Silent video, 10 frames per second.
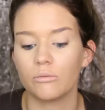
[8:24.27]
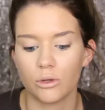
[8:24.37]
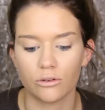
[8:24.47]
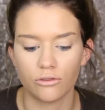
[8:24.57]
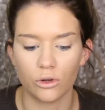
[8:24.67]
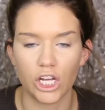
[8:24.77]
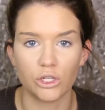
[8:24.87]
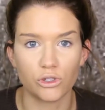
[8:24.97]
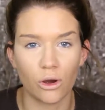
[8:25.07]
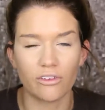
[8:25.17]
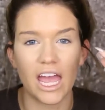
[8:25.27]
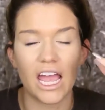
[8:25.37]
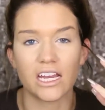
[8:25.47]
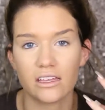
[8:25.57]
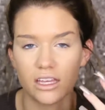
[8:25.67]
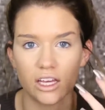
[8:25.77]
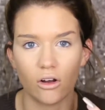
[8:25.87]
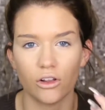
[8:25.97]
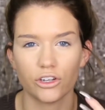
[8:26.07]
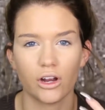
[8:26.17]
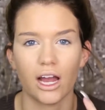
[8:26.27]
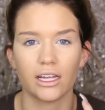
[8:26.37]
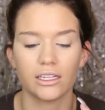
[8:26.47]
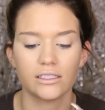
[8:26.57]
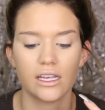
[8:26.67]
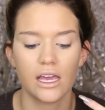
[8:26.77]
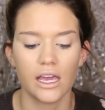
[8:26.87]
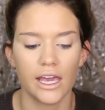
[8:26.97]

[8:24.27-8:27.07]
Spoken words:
and beautiful and you don't have anything at all on your eyelids,